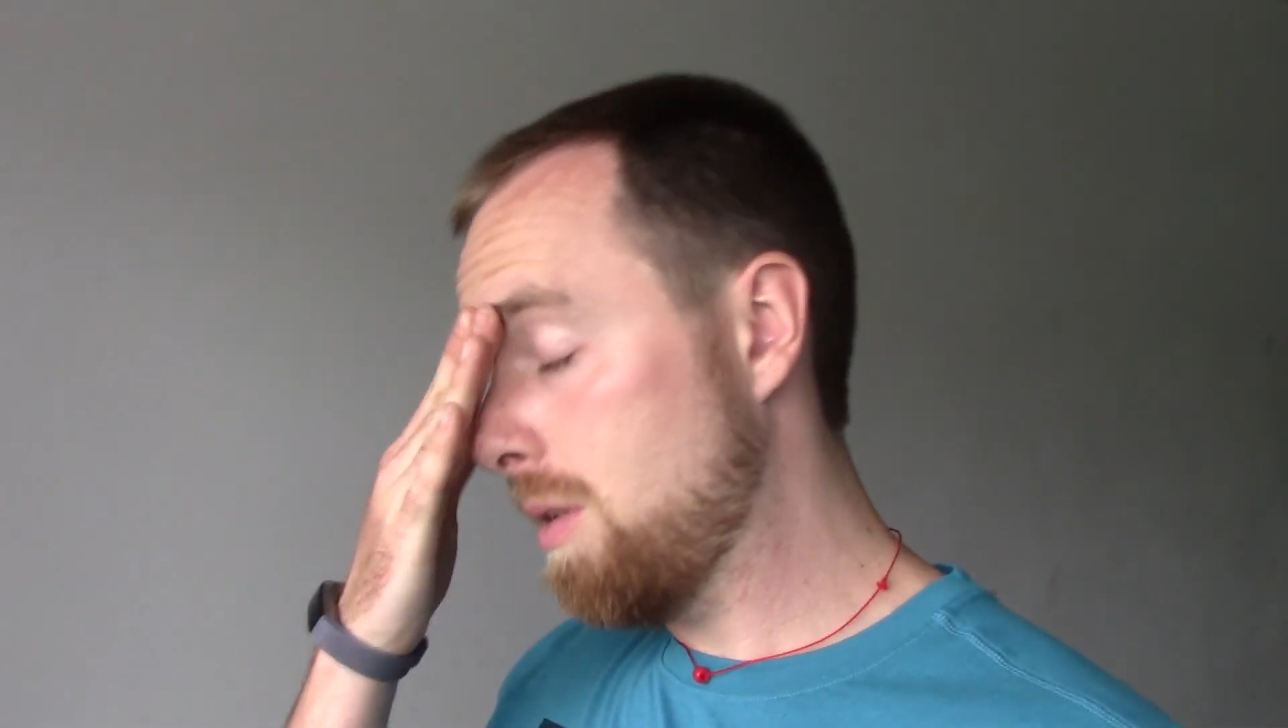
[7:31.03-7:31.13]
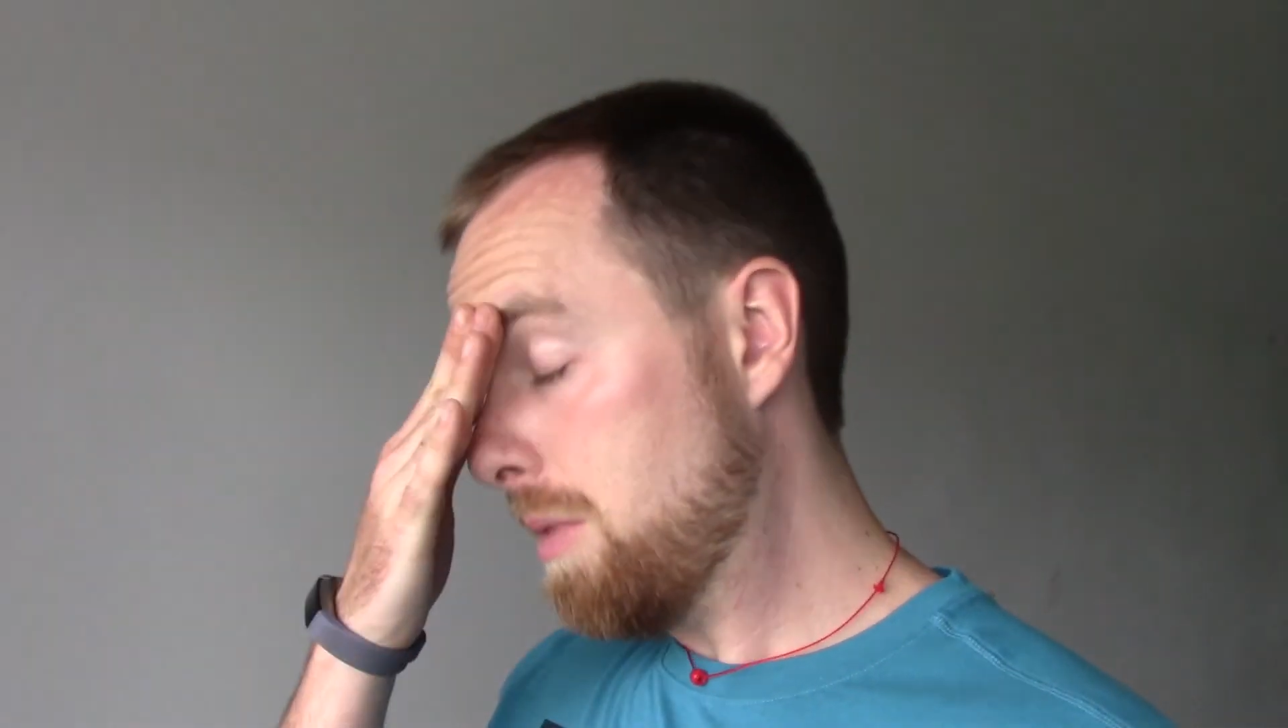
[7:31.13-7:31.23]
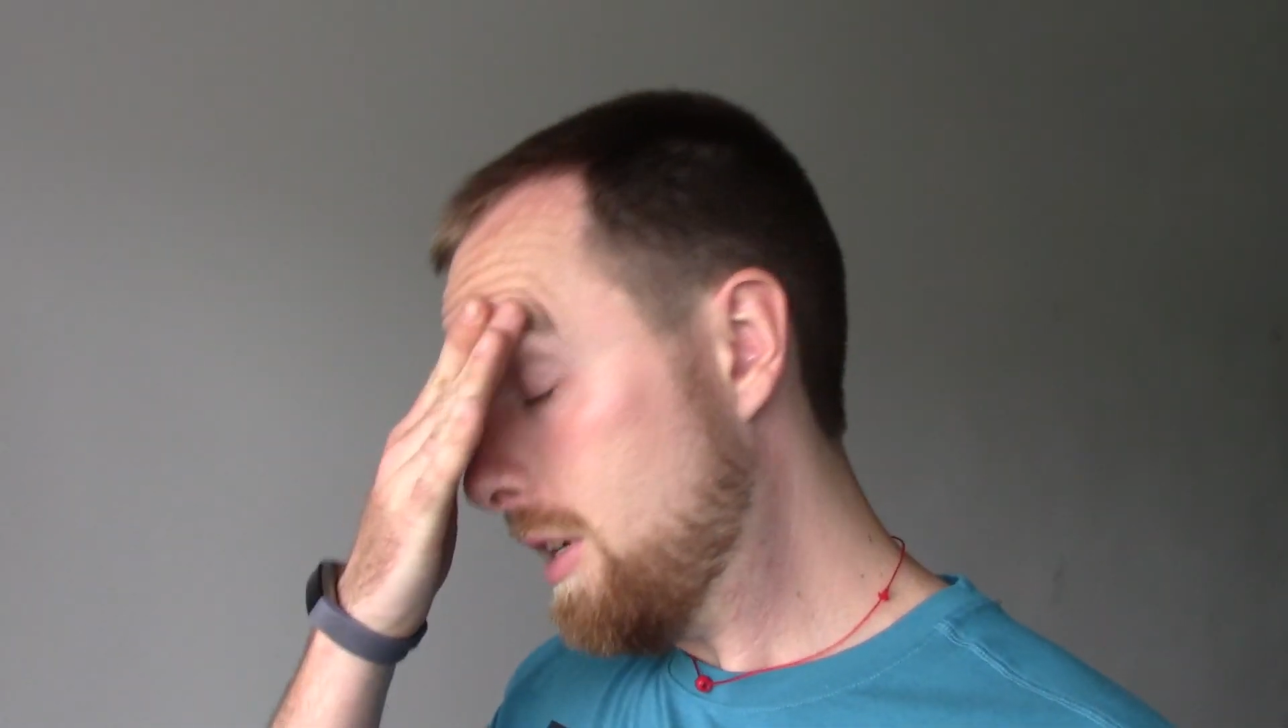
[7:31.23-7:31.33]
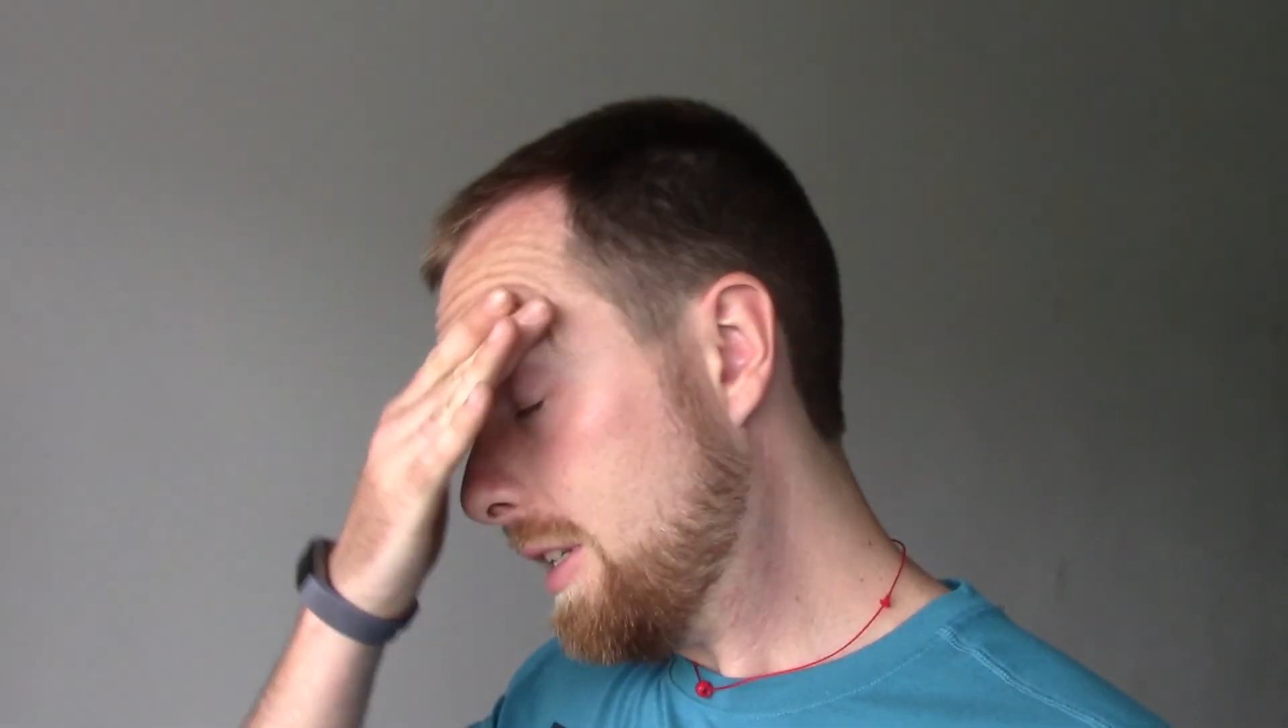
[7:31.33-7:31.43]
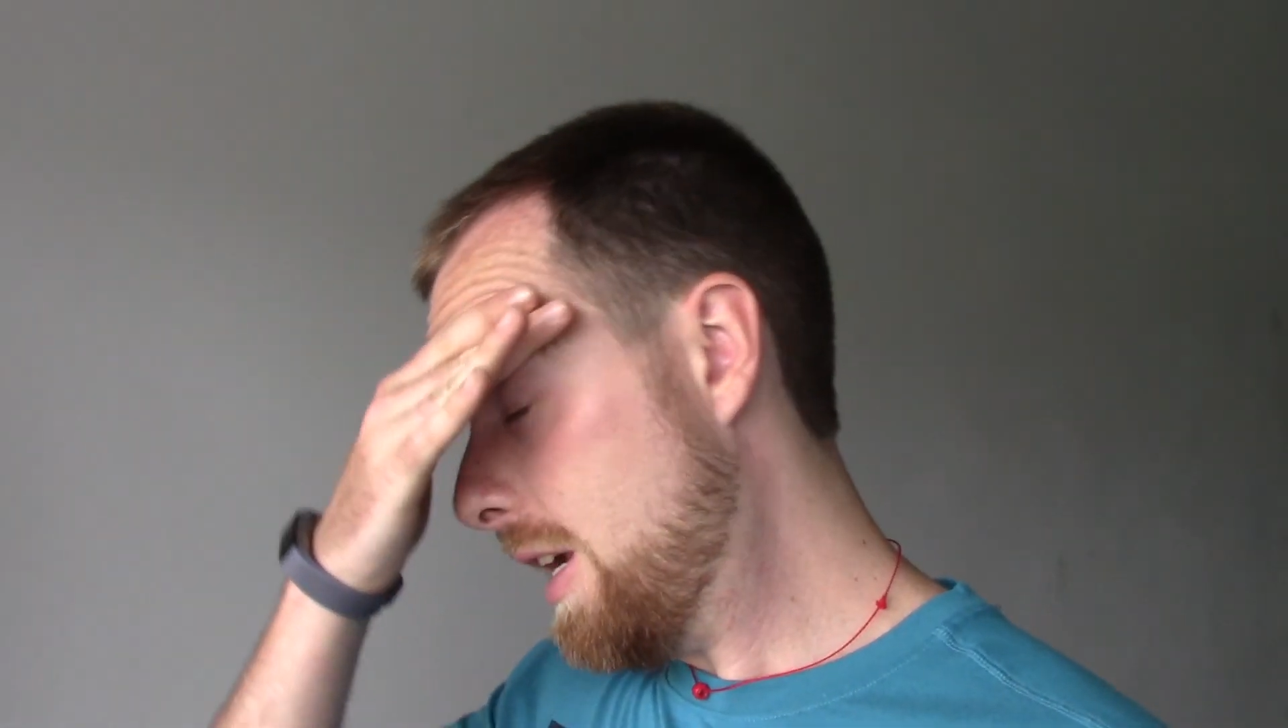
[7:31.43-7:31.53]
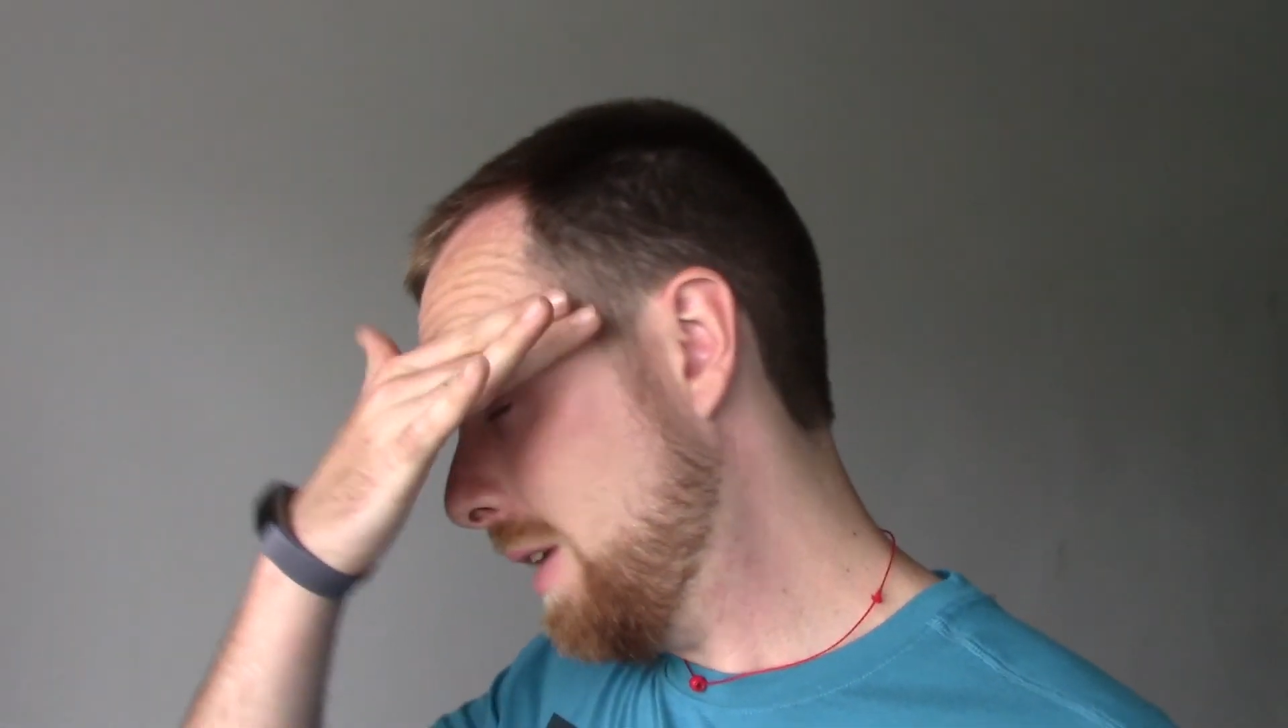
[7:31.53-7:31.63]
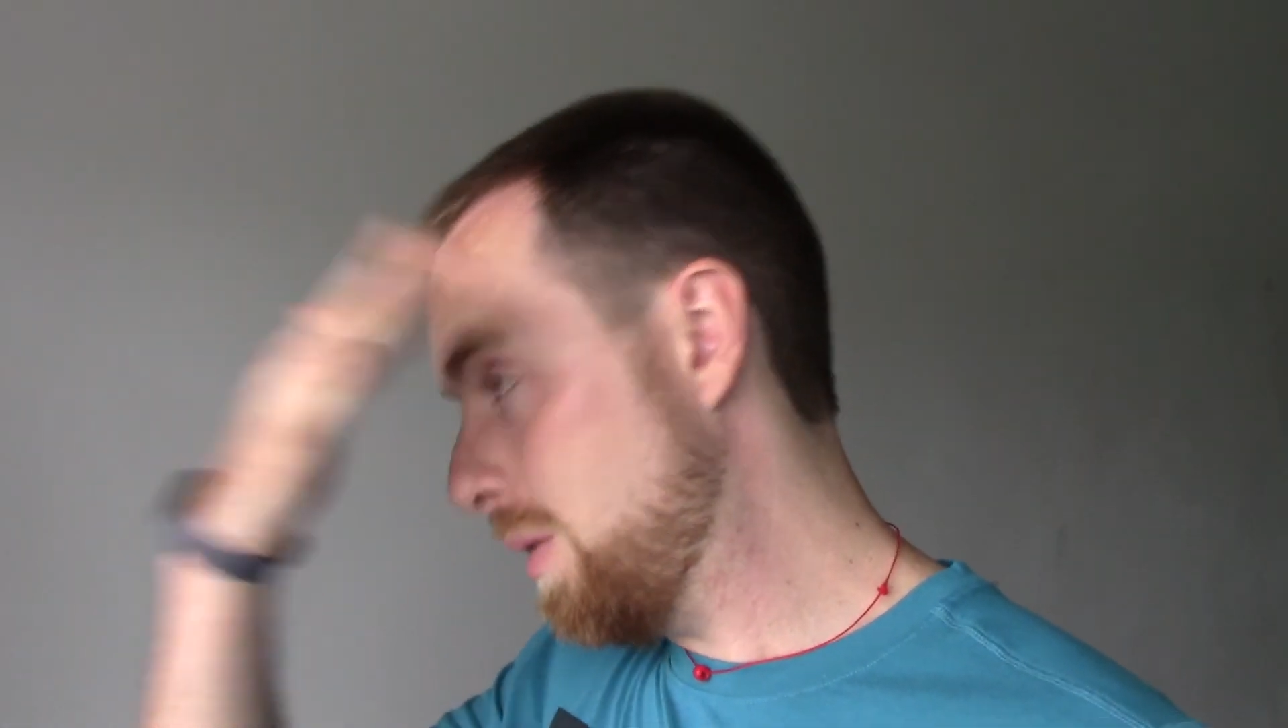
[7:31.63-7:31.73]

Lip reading: not saying